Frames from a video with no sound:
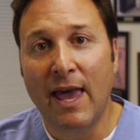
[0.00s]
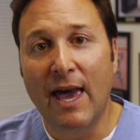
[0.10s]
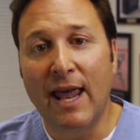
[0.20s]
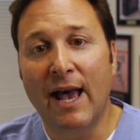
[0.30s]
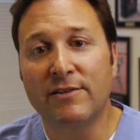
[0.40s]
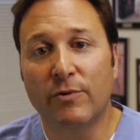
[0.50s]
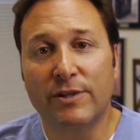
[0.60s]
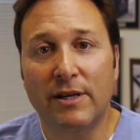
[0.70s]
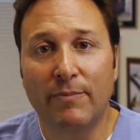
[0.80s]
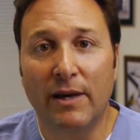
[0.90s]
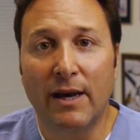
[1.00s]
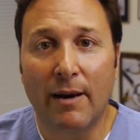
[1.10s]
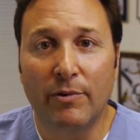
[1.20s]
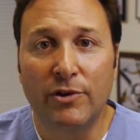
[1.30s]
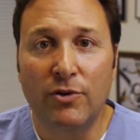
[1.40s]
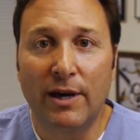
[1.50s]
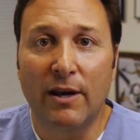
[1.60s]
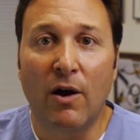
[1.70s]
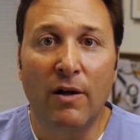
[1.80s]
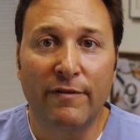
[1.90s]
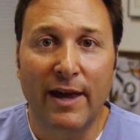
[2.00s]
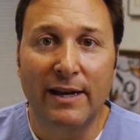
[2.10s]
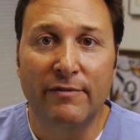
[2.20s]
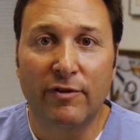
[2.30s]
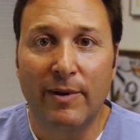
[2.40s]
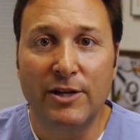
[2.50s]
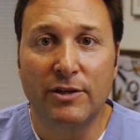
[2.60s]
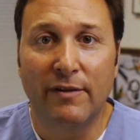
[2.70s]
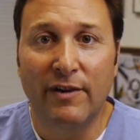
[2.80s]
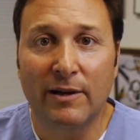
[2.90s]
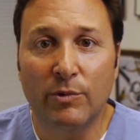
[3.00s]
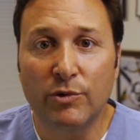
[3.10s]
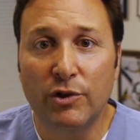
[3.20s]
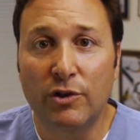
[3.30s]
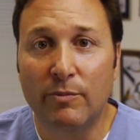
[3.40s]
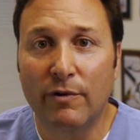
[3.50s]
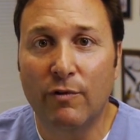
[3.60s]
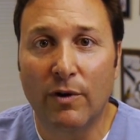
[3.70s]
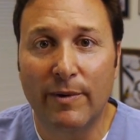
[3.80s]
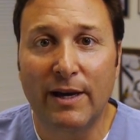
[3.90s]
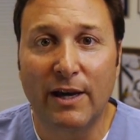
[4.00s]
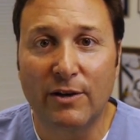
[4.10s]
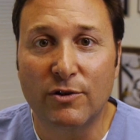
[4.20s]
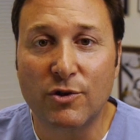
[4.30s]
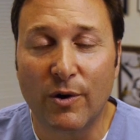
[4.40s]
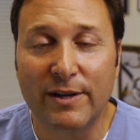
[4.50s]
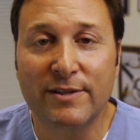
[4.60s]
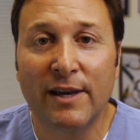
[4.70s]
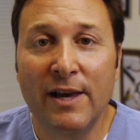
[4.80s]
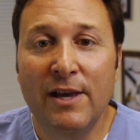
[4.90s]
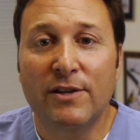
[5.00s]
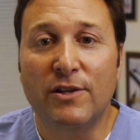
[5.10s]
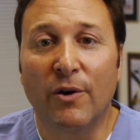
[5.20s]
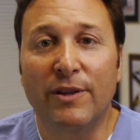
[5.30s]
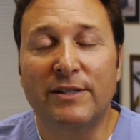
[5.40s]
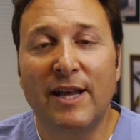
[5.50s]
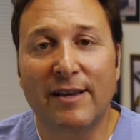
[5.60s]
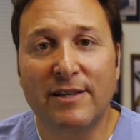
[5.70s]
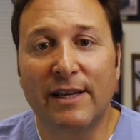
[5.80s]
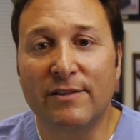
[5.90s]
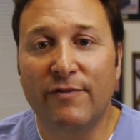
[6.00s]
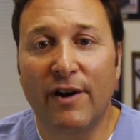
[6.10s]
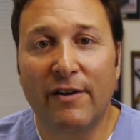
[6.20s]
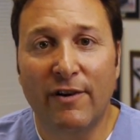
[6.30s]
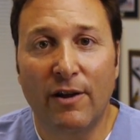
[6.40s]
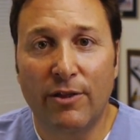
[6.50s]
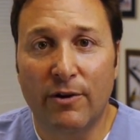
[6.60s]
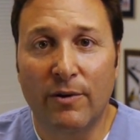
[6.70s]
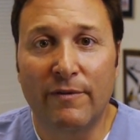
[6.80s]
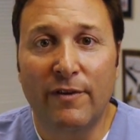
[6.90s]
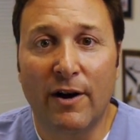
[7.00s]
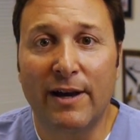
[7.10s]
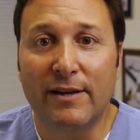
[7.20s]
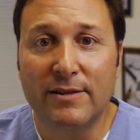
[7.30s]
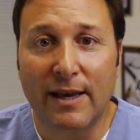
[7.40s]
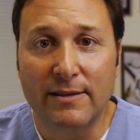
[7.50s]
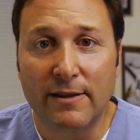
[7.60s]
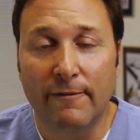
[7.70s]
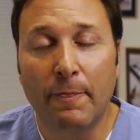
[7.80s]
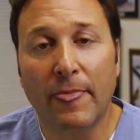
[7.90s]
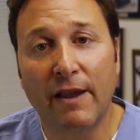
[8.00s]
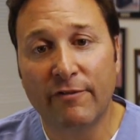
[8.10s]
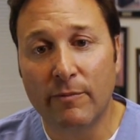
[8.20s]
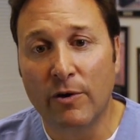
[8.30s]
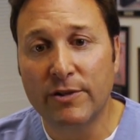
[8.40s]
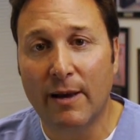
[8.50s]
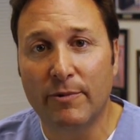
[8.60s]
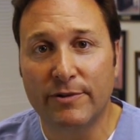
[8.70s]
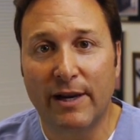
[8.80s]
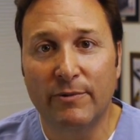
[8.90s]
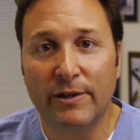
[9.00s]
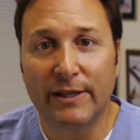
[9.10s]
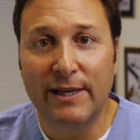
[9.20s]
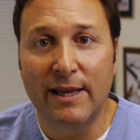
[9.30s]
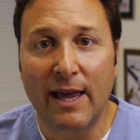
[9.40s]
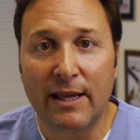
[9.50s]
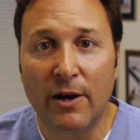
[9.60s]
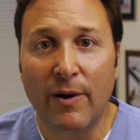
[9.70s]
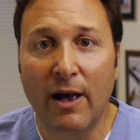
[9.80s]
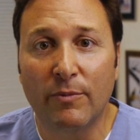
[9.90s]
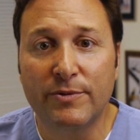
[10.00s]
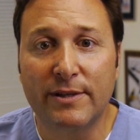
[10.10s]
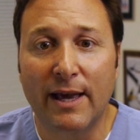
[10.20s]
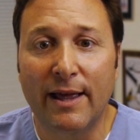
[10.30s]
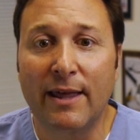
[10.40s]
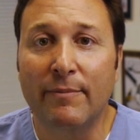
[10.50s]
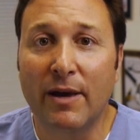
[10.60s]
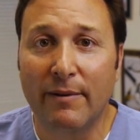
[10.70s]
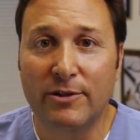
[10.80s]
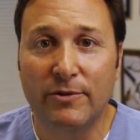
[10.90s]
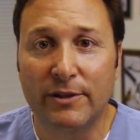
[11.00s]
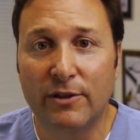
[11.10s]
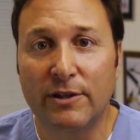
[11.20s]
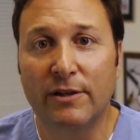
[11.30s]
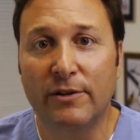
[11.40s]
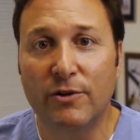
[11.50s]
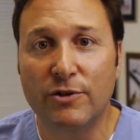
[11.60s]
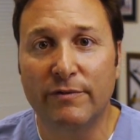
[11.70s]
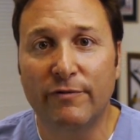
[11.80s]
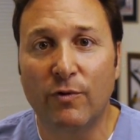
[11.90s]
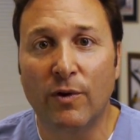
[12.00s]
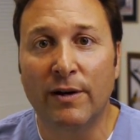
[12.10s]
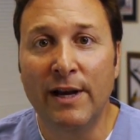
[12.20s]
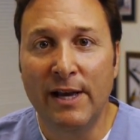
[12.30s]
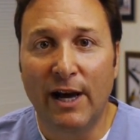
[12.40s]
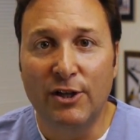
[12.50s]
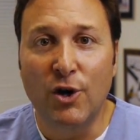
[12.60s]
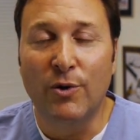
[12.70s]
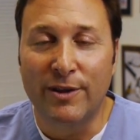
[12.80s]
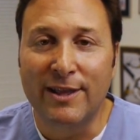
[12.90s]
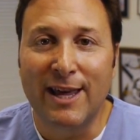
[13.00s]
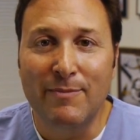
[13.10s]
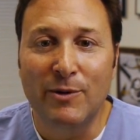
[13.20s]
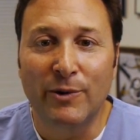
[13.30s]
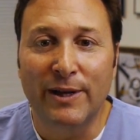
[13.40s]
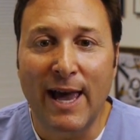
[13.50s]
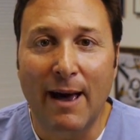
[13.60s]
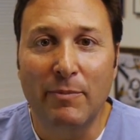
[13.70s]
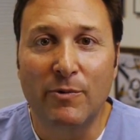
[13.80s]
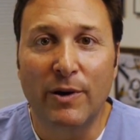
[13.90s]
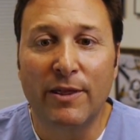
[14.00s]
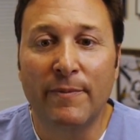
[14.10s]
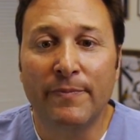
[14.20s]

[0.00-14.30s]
and as a recipient couple, you get all of that information available to you before making your choice. So the testing is very, very thorough and very extensive. And for most couples, that really, helps them come to a good conclusion for a donor that they'd be really happy with.